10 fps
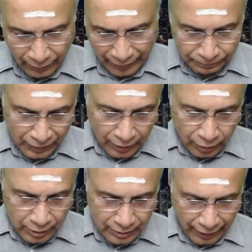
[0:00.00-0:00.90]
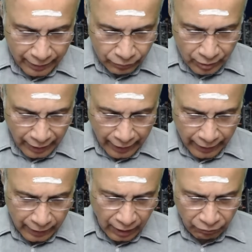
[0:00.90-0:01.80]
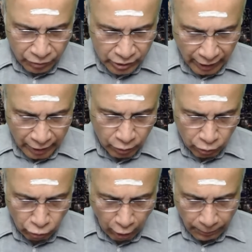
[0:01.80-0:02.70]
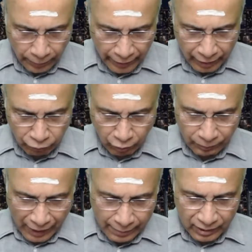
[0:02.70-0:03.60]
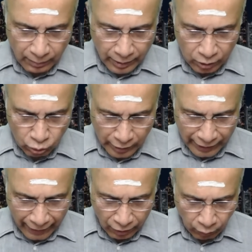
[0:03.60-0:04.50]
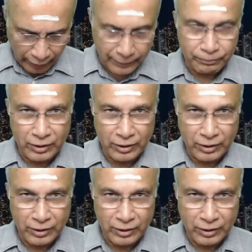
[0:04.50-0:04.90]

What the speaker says: Anyway, the aircraft was scheduled to operate from Ahmedabad to Gatwick.